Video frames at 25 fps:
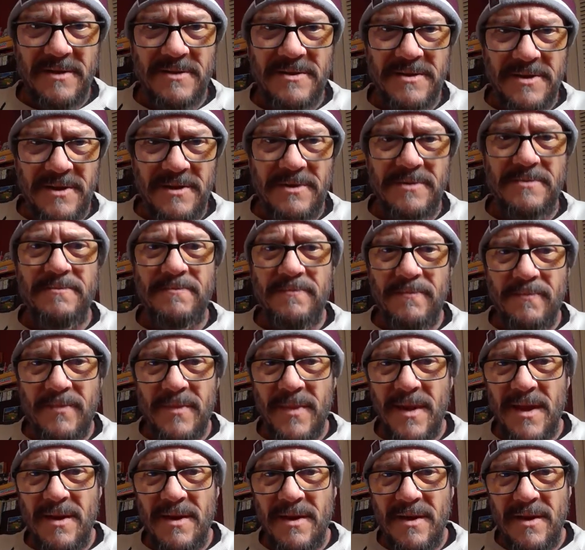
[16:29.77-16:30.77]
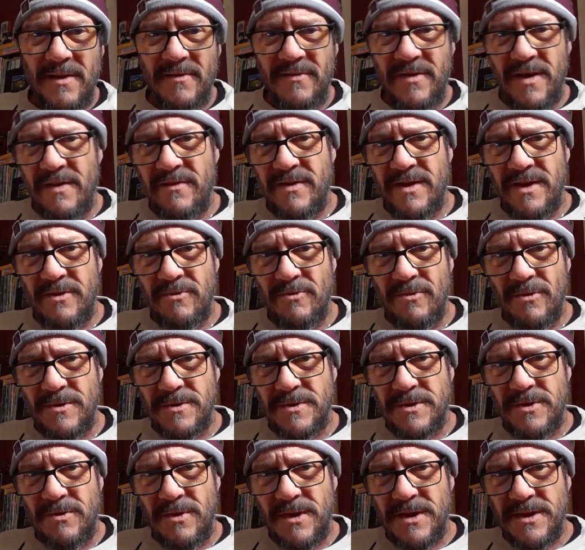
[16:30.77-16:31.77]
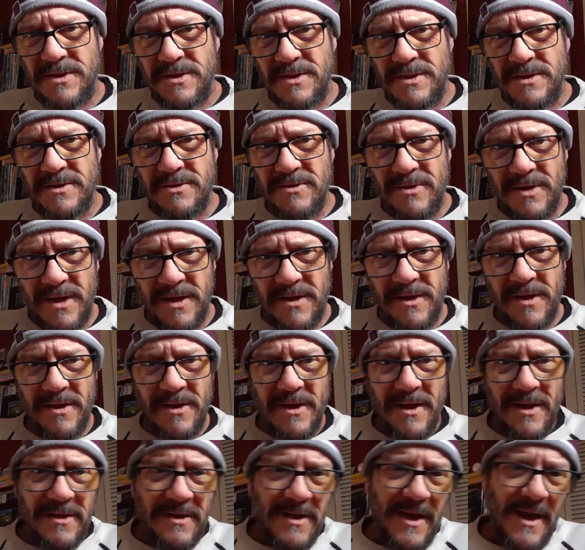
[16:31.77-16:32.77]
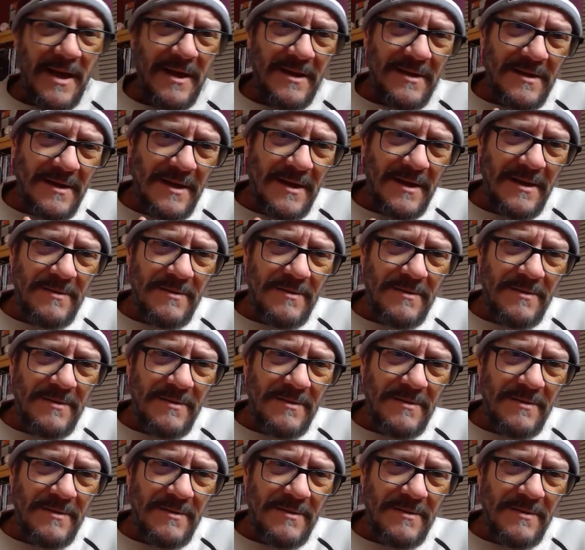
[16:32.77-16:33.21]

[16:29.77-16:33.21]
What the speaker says: So if you have any rules questions or anything like that,